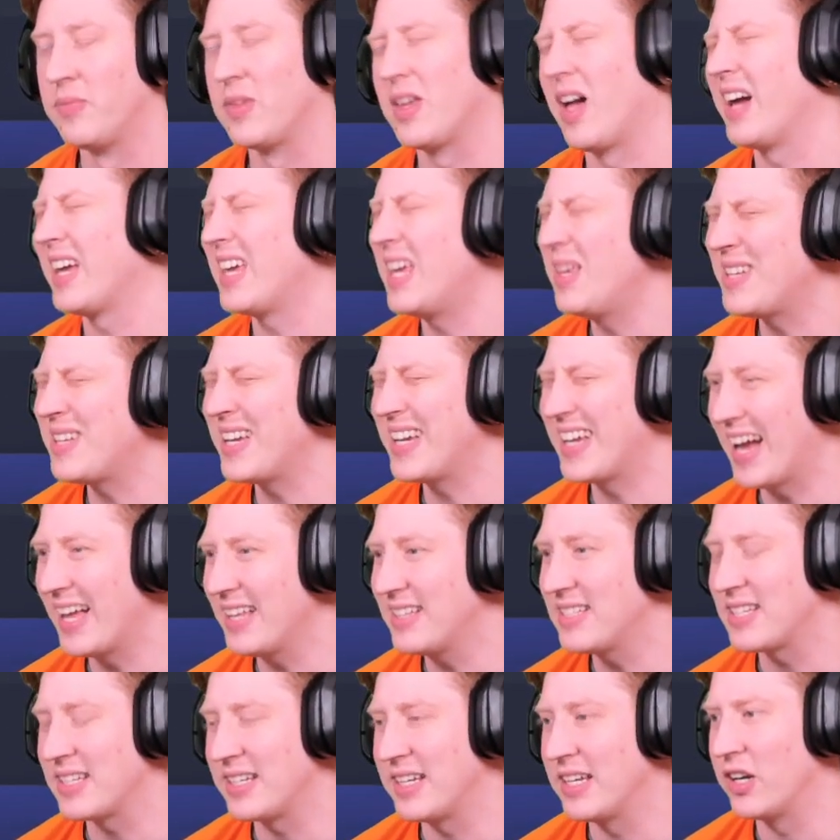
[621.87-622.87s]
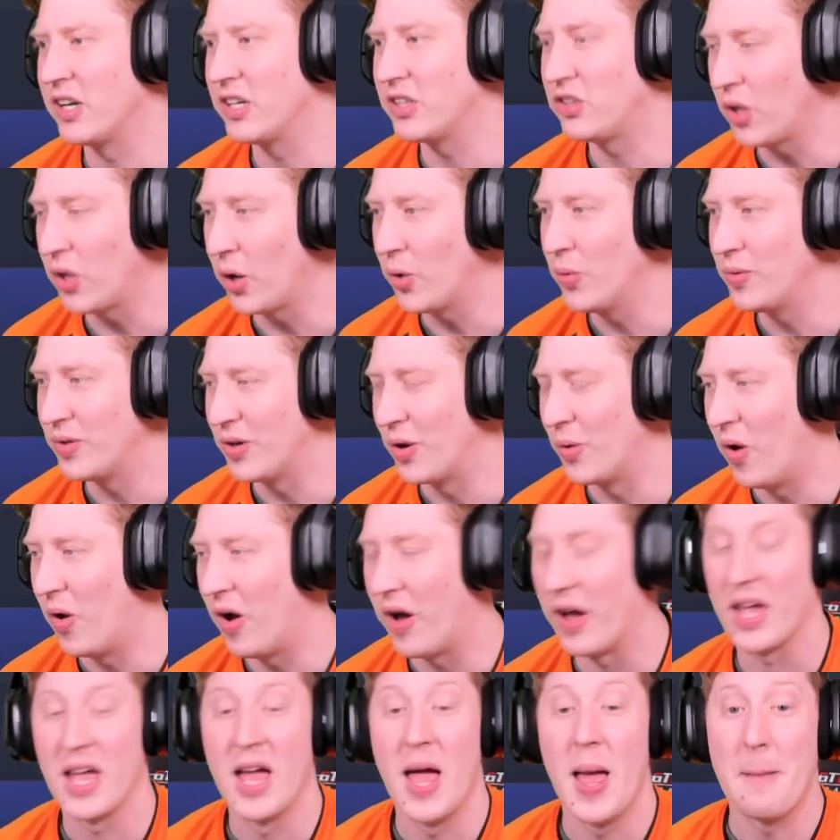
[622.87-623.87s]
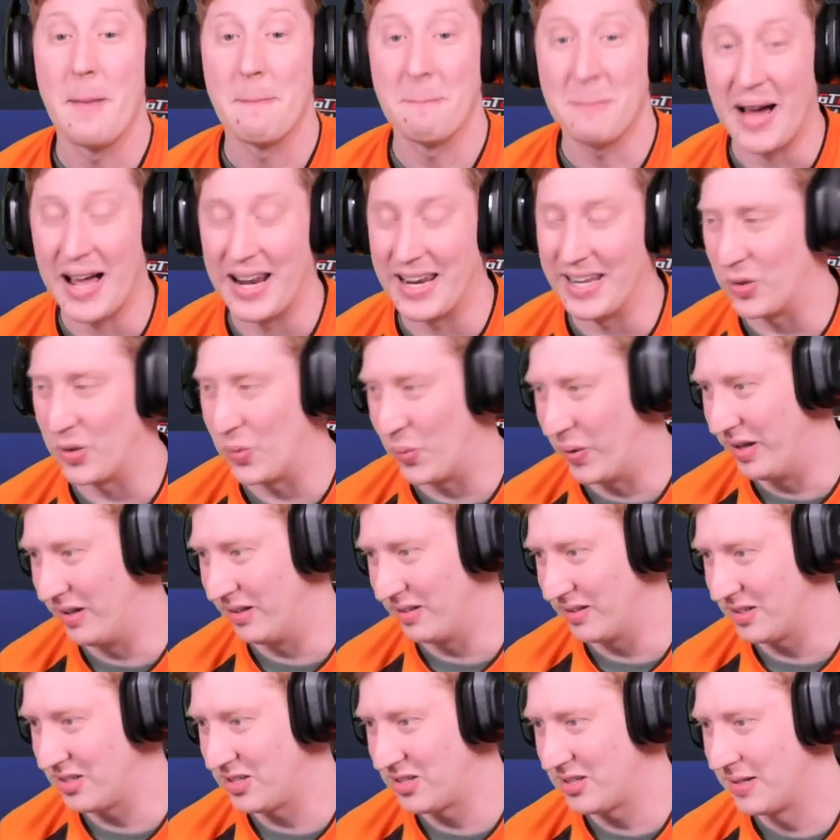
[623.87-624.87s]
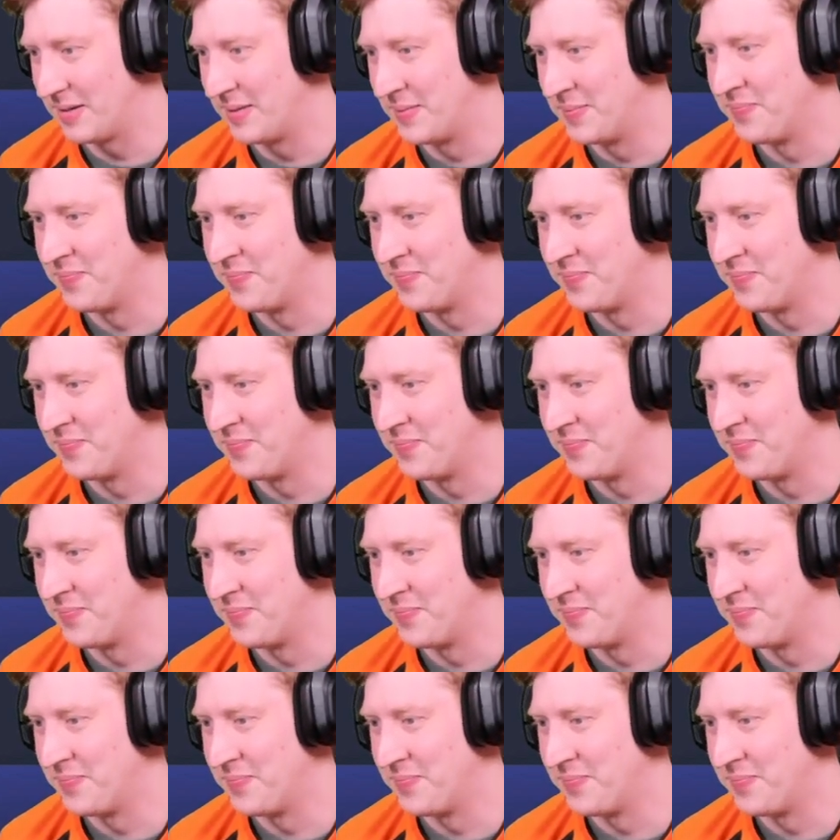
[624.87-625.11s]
I keep saying Anthony, and I don't know why. Malik Wilks.